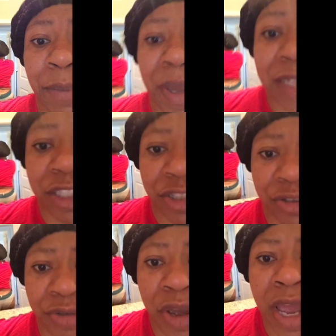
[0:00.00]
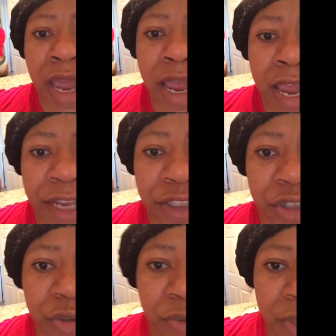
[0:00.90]
back to you in
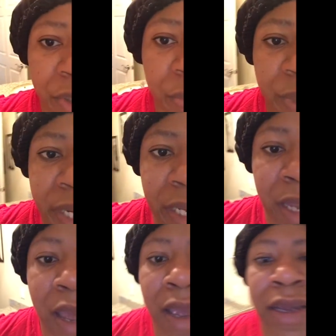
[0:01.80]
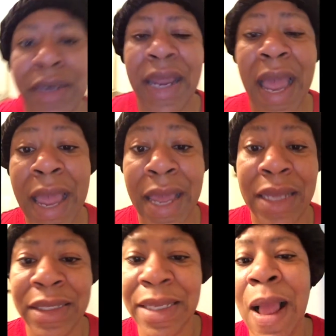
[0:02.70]
2 or 3
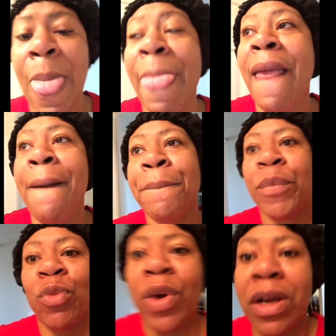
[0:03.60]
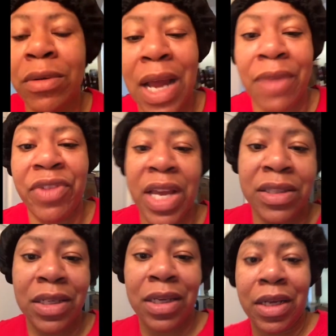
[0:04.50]
days. Well, I've yet
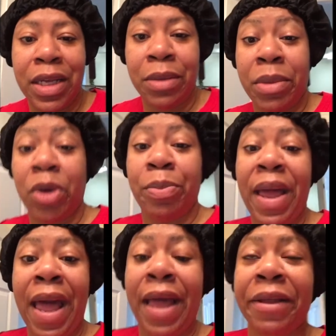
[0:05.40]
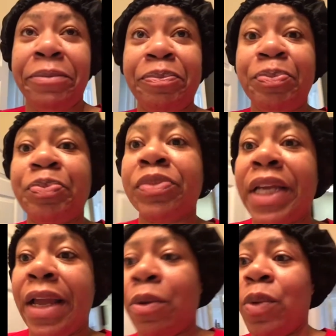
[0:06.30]
to get an email back.
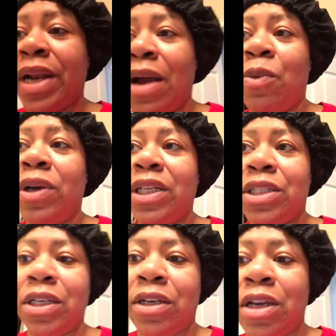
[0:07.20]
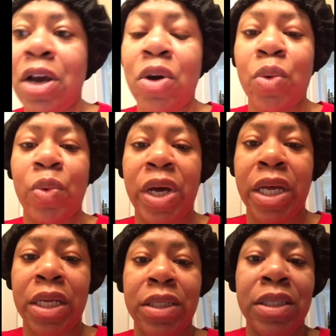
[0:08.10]
And what I wanted to know
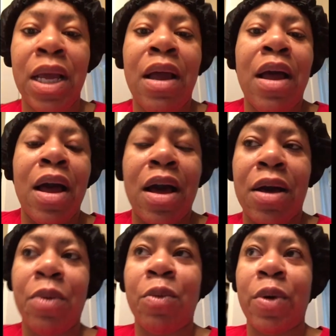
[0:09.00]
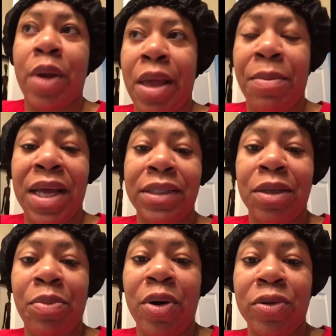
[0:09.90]
was, am I
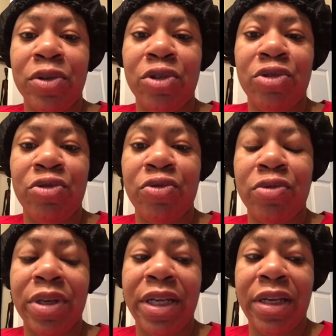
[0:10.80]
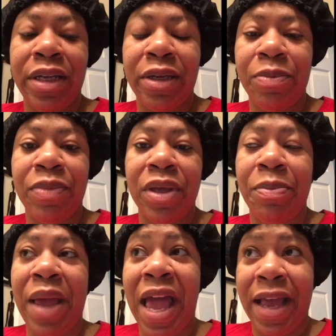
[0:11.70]
supposed to keep the
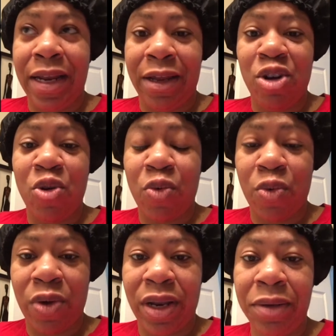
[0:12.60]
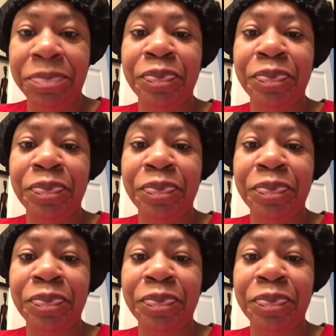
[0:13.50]
padding on